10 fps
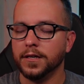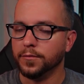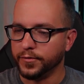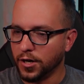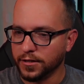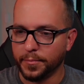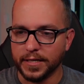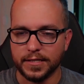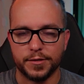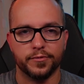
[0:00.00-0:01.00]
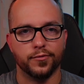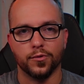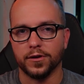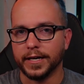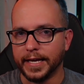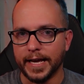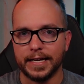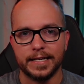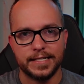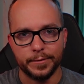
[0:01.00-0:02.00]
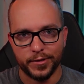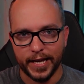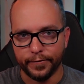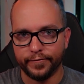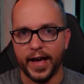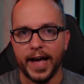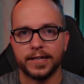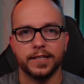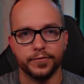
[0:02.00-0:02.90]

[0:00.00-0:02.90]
We talked about this before. Again, it is simply a fact.